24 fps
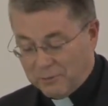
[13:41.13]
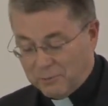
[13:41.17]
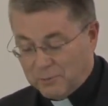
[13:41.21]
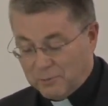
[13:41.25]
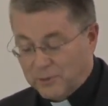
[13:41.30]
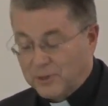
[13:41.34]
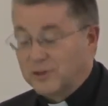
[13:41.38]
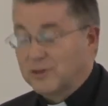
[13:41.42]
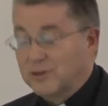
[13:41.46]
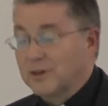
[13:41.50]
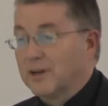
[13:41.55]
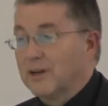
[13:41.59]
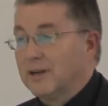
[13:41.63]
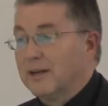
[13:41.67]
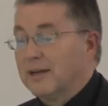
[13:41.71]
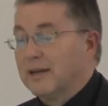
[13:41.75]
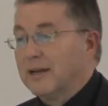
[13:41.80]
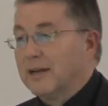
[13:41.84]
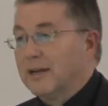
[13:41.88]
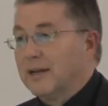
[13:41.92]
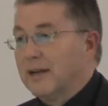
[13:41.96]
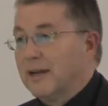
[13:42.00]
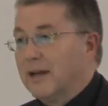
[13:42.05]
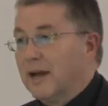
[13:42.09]
which
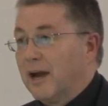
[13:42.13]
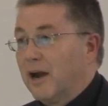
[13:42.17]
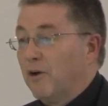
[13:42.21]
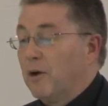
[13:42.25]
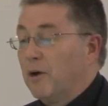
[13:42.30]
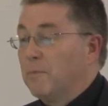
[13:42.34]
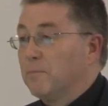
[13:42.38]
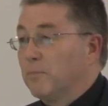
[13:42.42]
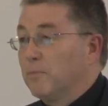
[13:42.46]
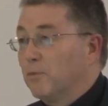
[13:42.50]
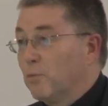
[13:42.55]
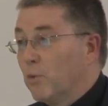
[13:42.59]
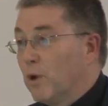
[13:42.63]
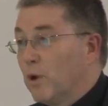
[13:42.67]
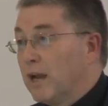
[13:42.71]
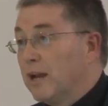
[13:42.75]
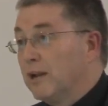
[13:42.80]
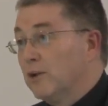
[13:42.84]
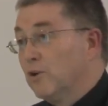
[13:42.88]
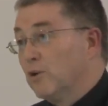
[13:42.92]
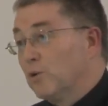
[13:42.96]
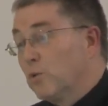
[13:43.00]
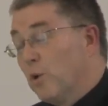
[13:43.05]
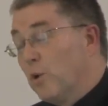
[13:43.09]

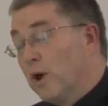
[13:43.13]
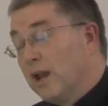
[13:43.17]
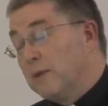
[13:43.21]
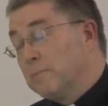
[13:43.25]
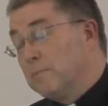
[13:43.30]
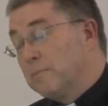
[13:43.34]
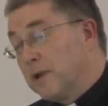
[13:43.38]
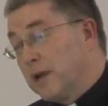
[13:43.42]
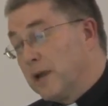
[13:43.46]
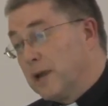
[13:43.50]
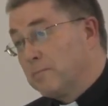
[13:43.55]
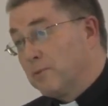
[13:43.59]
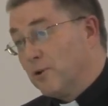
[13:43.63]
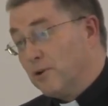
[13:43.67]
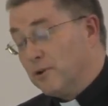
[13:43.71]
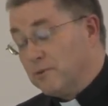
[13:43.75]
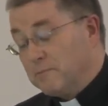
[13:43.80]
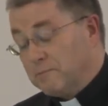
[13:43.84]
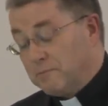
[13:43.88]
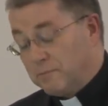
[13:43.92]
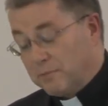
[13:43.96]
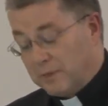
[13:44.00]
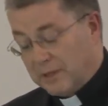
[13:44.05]
look well on paper,